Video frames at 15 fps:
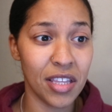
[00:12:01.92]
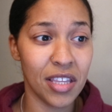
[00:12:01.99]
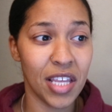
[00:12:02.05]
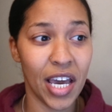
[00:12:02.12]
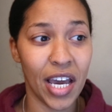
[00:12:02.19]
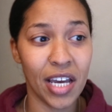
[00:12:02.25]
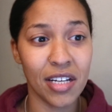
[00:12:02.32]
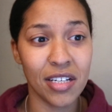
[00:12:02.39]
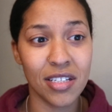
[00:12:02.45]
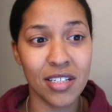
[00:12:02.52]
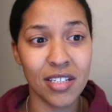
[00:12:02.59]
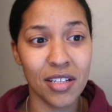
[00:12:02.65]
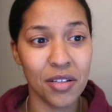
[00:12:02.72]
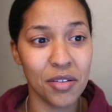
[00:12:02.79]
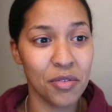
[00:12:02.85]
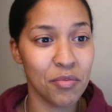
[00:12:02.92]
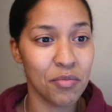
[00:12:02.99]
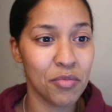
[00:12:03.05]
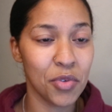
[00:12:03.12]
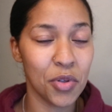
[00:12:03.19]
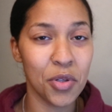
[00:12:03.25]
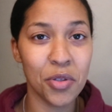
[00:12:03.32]
that
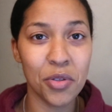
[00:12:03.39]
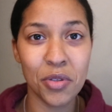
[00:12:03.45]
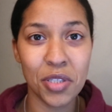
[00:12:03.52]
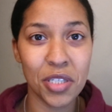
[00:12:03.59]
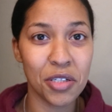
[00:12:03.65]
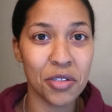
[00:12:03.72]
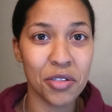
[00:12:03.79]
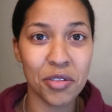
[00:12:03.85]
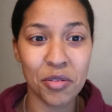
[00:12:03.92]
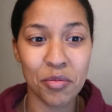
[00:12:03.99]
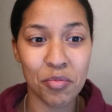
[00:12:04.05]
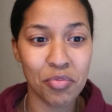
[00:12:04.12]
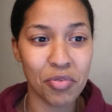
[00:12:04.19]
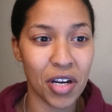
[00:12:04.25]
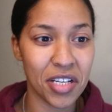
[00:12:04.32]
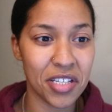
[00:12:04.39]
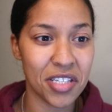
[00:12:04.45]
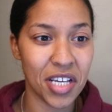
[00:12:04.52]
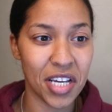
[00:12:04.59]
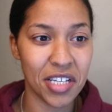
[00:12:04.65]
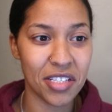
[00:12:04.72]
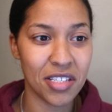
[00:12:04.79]
whole little
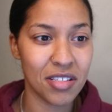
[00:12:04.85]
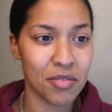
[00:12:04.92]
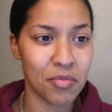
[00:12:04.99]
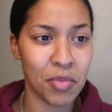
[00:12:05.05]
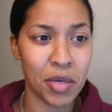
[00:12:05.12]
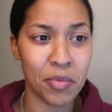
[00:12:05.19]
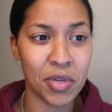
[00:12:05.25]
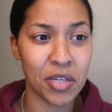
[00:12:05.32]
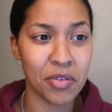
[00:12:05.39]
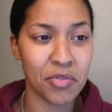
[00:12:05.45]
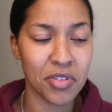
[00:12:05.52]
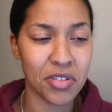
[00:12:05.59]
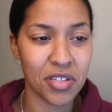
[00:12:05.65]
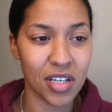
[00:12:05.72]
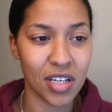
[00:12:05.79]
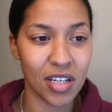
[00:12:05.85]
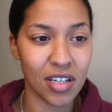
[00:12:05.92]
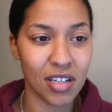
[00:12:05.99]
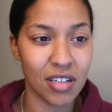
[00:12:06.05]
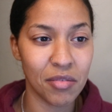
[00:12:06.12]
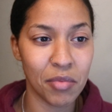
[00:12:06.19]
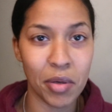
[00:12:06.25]
process, maybe it was
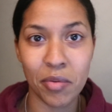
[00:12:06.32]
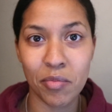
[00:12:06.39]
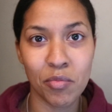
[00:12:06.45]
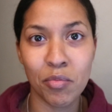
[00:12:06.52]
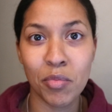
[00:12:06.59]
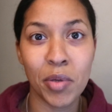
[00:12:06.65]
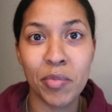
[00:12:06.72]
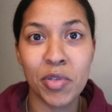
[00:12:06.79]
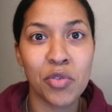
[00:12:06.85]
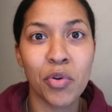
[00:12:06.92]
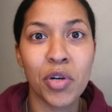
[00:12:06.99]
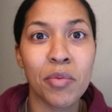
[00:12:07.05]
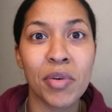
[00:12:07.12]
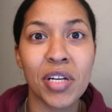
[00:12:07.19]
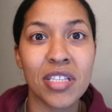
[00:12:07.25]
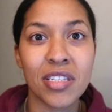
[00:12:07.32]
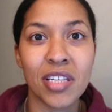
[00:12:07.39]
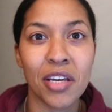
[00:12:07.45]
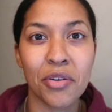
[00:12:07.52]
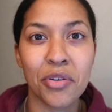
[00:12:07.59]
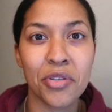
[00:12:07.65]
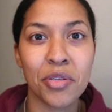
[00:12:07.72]
maybe 20 minutes
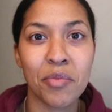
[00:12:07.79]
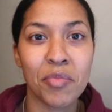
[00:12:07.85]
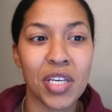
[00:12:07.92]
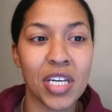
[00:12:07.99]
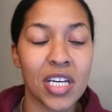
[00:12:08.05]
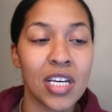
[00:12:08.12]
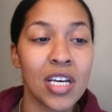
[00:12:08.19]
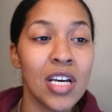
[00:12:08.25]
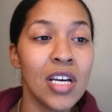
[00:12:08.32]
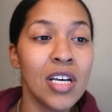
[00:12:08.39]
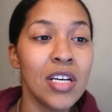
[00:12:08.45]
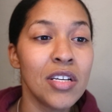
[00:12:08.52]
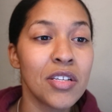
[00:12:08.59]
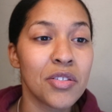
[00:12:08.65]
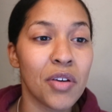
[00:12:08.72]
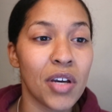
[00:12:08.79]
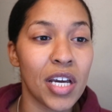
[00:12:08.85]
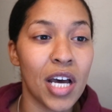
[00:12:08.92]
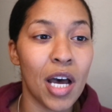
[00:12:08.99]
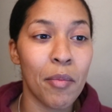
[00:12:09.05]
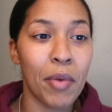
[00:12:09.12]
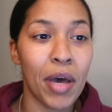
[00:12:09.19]
later or something. So I
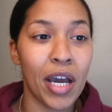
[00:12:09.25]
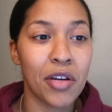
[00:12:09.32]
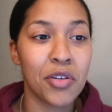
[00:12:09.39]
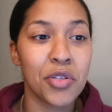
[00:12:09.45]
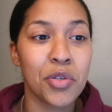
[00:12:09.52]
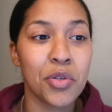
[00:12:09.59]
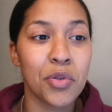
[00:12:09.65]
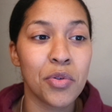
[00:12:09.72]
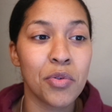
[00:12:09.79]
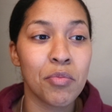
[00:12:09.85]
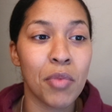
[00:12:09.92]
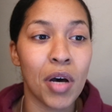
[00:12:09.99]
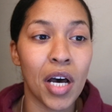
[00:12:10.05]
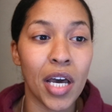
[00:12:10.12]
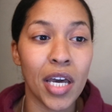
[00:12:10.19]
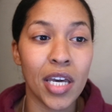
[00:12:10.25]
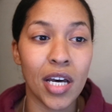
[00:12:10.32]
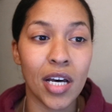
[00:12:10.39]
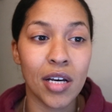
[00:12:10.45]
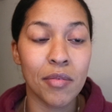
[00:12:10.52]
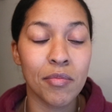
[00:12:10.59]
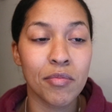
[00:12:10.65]
got back to my
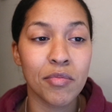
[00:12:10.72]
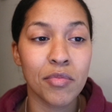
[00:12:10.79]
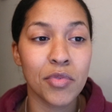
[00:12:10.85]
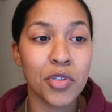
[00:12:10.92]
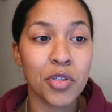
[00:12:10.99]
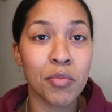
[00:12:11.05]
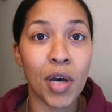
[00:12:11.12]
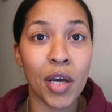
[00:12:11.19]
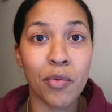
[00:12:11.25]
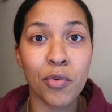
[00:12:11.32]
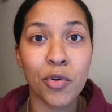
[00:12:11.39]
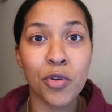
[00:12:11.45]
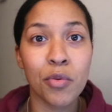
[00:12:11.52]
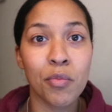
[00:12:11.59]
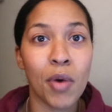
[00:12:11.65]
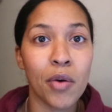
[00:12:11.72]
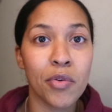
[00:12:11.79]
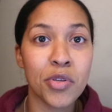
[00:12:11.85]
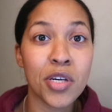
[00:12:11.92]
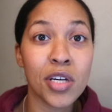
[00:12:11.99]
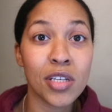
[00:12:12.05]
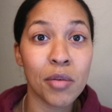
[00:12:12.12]
room. I
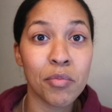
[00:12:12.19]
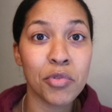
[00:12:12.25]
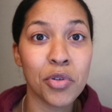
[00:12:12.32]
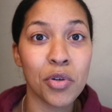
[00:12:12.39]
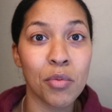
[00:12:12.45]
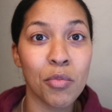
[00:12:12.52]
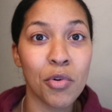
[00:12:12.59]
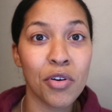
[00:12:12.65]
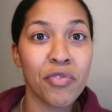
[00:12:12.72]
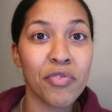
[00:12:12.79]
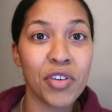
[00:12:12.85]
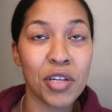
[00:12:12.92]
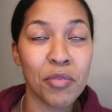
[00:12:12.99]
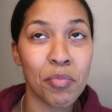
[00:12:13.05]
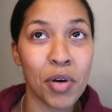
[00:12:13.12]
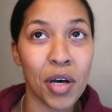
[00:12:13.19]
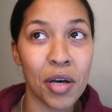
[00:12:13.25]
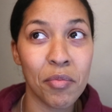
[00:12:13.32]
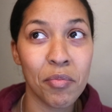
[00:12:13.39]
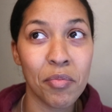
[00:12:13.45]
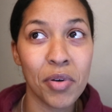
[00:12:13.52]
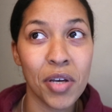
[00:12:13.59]
was hooked up to a morphine
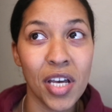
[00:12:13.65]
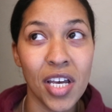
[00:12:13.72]
pump,